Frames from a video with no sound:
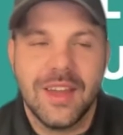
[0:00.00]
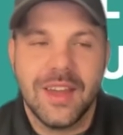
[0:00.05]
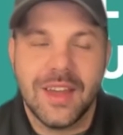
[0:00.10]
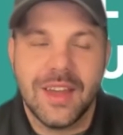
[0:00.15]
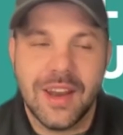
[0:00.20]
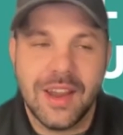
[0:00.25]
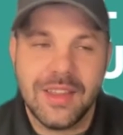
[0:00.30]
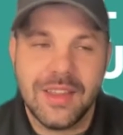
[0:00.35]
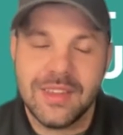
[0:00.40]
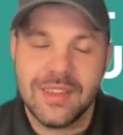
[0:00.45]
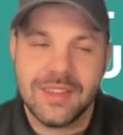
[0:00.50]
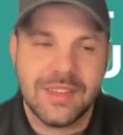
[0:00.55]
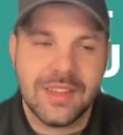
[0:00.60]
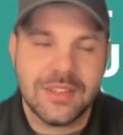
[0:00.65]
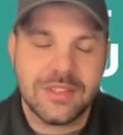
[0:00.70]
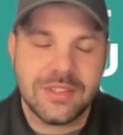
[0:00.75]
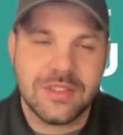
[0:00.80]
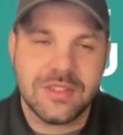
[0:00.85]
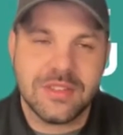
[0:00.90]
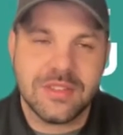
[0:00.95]
And I think
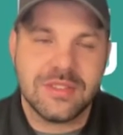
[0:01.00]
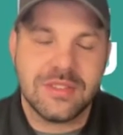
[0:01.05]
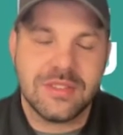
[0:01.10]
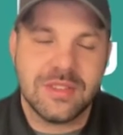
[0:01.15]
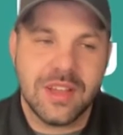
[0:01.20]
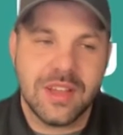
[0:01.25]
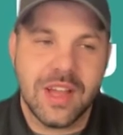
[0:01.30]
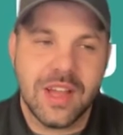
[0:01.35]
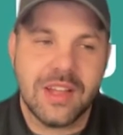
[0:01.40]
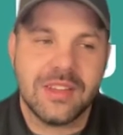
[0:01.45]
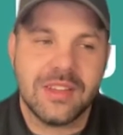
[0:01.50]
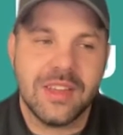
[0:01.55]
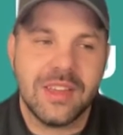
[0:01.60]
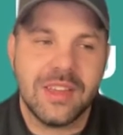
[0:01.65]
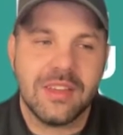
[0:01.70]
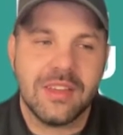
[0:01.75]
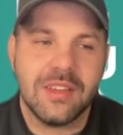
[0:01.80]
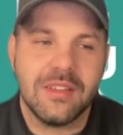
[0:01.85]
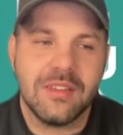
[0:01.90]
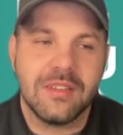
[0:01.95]
I
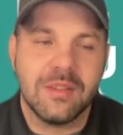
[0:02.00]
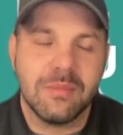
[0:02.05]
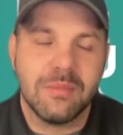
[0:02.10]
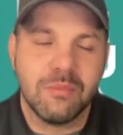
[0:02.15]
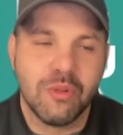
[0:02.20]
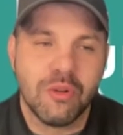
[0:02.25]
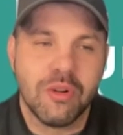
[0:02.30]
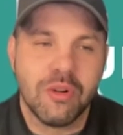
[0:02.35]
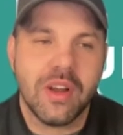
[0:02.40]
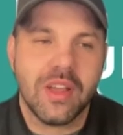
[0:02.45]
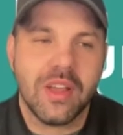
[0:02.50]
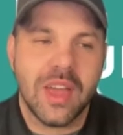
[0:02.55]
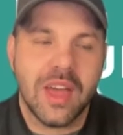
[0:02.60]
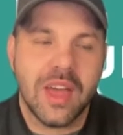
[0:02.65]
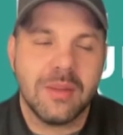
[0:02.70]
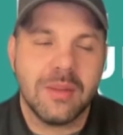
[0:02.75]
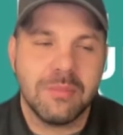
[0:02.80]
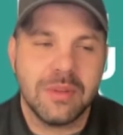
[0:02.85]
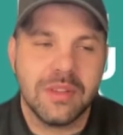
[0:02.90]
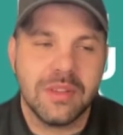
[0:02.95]
think the more
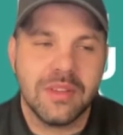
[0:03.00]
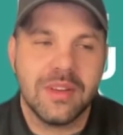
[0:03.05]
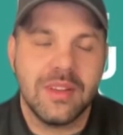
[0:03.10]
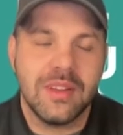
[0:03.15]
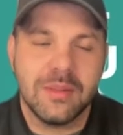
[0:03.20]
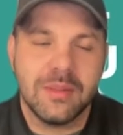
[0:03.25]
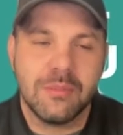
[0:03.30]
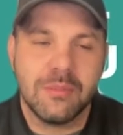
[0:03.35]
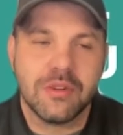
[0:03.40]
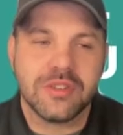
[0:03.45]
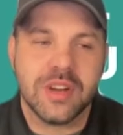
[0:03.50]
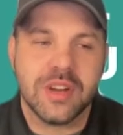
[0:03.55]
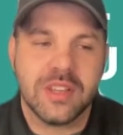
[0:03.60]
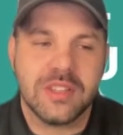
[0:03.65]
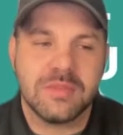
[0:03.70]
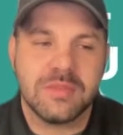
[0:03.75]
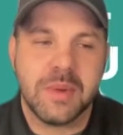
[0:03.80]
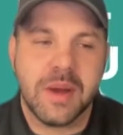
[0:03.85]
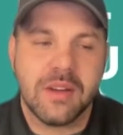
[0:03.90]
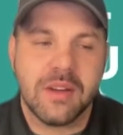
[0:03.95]
accountability and the more
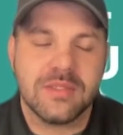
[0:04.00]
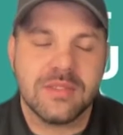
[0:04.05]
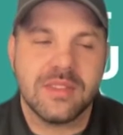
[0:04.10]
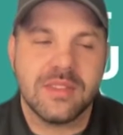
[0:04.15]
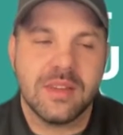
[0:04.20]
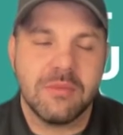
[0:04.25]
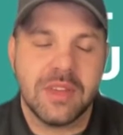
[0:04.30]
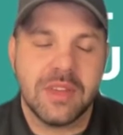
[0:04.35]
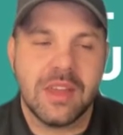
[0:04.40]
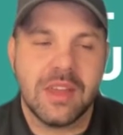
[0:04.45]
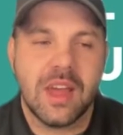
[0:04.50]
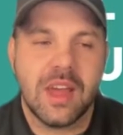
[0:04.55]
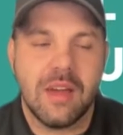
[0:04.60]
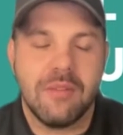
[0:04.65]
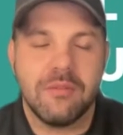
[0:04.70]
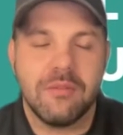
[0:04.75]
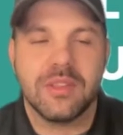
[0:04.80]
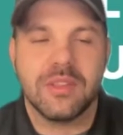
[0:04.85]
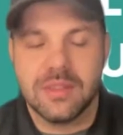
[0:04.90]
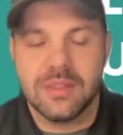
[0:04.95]
transparency that we can
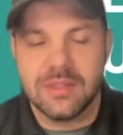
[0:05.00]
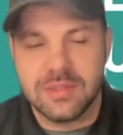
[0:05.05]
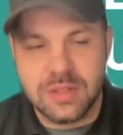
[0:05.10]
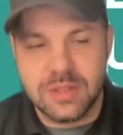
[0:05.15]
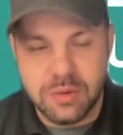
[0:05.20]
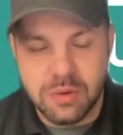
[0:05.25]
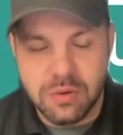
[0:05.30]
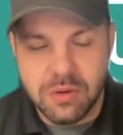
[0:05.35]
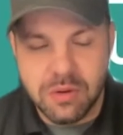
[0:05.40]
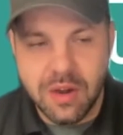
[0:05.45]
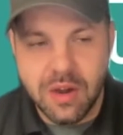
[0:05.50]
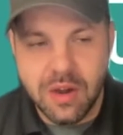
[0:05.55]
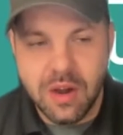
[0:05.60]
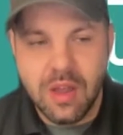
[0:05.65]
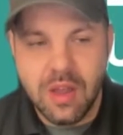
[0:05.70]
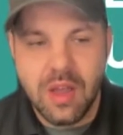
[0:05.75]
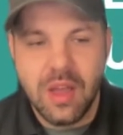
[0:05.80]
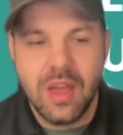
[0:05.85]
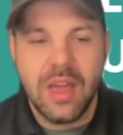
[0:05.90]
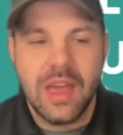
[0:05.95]
have within the store
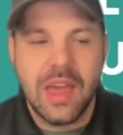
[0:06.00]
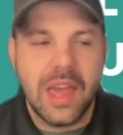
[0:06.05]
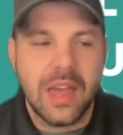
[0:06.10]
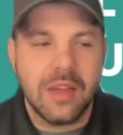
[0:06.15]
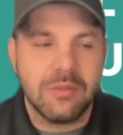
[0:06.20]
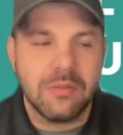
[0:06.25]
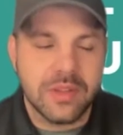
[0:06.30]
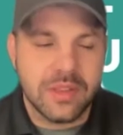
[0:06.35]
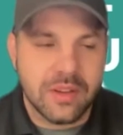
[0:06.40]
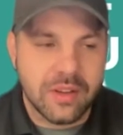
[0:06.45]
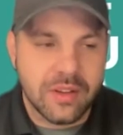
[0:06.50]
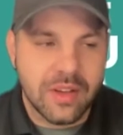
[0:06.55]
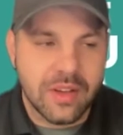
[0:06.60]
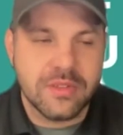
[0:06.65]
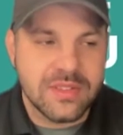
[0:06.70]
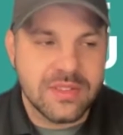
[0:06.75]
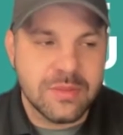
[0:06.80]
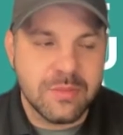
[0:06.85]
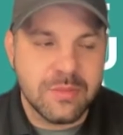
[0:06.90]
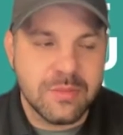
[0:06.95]
and with our
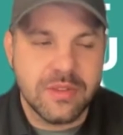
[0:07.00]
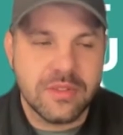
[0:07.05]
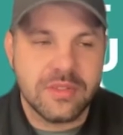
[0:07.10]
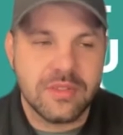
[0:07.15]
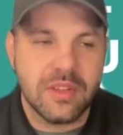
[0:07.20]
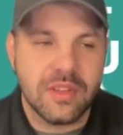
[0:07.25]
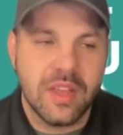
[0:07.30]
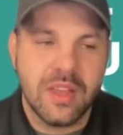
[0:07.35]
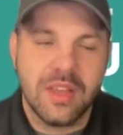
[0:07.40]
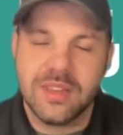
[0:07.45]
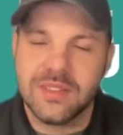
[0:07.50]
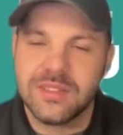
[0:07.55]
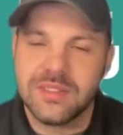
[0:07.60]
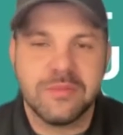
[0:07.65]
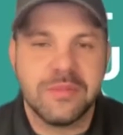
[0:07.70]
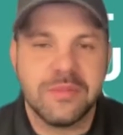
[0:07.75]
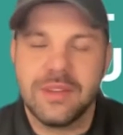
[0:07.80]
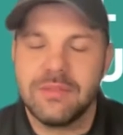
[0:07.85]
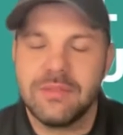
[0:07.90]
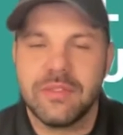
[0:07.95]
customers is a
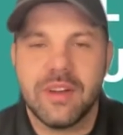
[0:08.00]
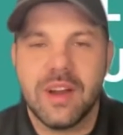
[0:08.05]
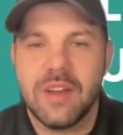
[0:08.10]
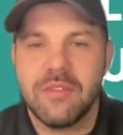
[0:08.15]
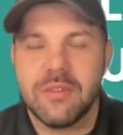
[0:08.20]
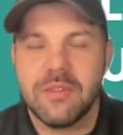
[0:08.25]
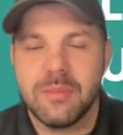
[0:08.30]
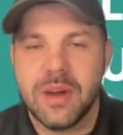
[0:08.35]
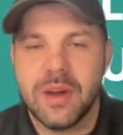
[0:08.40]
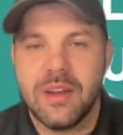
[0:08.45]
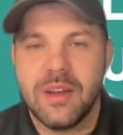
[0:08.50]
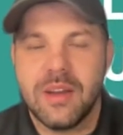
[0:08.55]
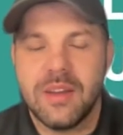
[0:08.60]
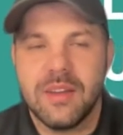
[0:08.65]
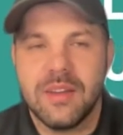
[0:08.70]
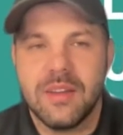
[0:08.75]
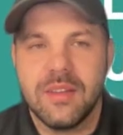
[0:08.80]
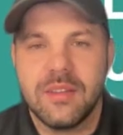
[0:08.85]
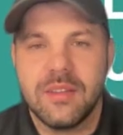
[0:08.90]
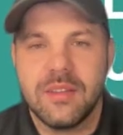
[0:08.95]
win for
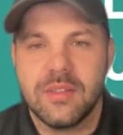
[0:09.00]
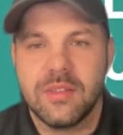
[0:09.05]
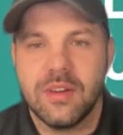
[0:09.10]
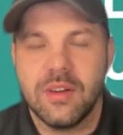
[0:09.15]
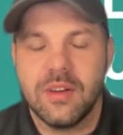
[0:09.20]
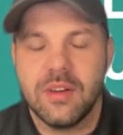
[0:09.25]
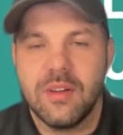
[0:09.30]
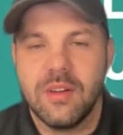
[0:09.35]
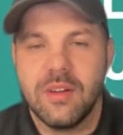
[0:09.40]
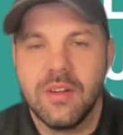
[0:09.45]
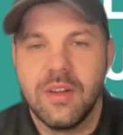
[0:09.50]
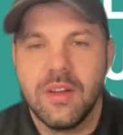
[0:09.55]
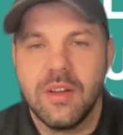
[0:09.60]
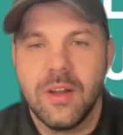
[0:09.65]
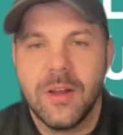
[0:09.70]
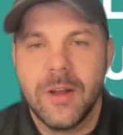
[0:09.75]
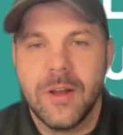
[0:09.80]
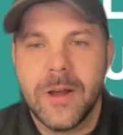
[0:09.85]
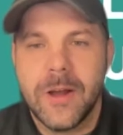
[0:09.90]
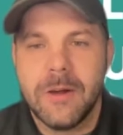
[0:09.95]
everybody. So
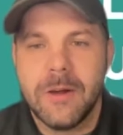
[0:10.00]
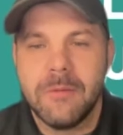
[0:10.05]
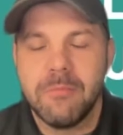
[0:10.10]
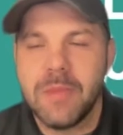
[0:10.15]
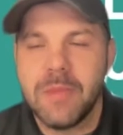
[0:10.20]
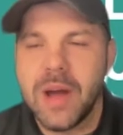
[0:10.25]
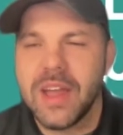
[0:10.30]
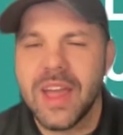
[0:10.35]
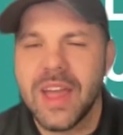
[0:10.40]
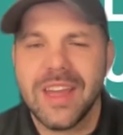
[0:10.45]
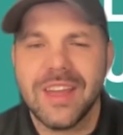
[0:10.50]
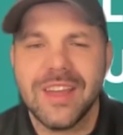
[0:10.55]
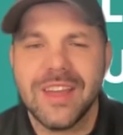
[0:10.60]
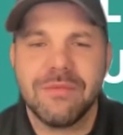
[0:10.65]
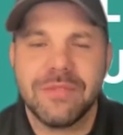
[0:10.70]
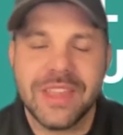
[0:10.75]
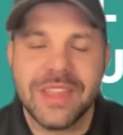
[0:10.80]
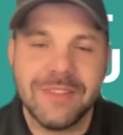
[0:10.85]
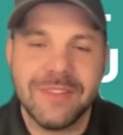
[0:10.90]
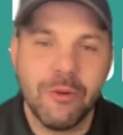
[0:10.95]
Mike,
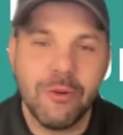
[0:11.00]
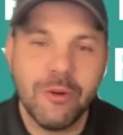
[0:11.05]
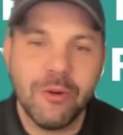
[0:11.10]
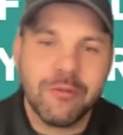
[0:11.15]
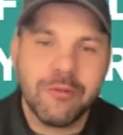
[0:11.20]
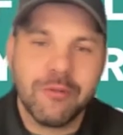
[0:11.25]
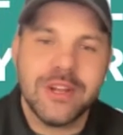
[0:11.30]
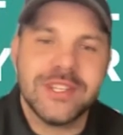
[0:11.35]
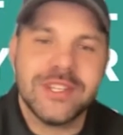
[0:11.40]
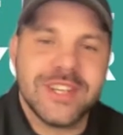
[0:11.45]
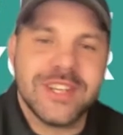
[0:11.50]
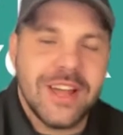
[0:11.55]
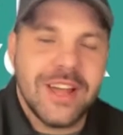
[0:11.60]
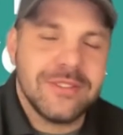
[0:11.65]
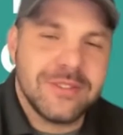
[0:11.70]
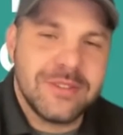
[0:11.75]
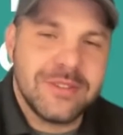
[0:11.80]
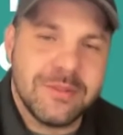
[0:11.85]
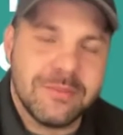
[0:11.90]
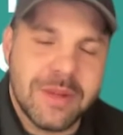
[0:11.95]
if they want to reach
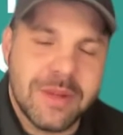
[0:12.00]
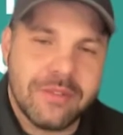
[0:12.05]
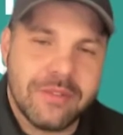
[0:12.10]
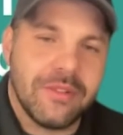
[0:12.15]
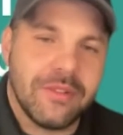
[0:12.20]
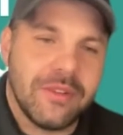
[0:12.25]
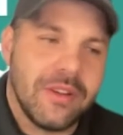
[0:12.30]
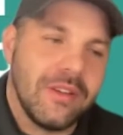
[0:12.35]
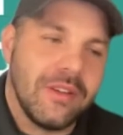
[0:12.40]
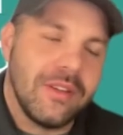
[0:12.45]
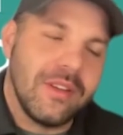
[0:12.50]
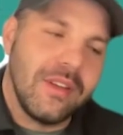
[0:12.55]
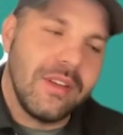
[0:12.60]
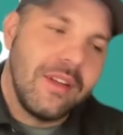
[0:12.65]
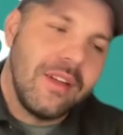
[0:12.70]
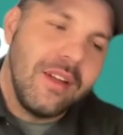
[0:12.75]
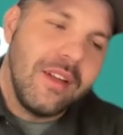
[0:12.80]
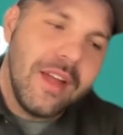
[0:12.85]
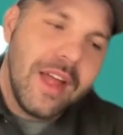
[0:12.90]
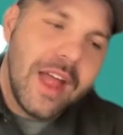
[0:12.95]
out to you, my friend,
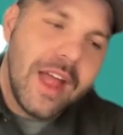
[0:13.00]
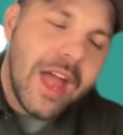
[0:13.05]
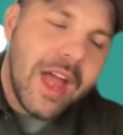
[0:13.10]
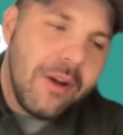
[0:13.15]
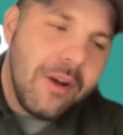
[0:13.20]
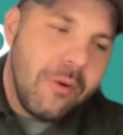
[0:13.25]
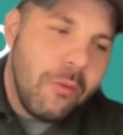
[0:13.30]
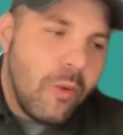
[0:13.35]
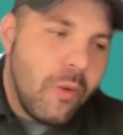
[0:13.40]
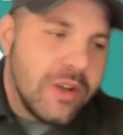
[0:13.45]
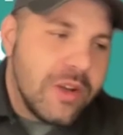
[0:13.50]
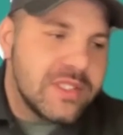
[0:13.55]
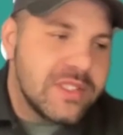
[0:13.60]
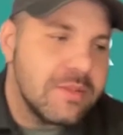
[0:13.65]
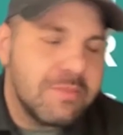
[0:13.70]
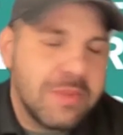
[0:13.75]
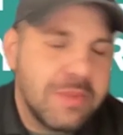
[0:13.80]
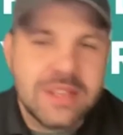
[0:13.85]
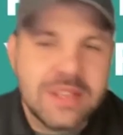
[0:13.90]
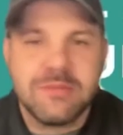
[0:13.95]
what's
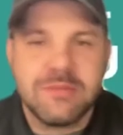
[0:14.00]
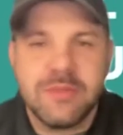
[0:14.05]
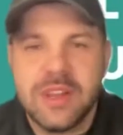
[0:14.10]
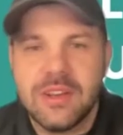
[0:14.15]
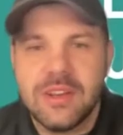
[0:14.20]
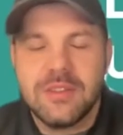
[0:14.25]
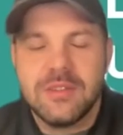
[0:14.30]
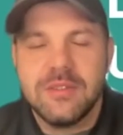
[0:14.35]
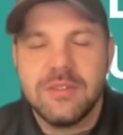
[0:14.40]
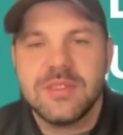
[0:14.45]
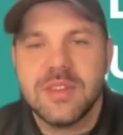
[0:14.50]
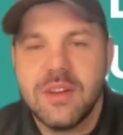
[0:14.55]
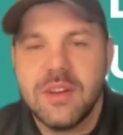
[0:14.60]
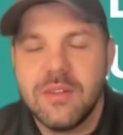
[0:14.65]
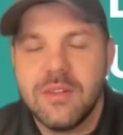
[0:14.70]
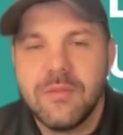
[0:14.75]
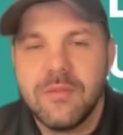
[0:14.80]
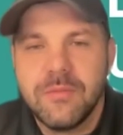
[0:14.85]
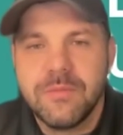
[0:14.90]
the best way to do so?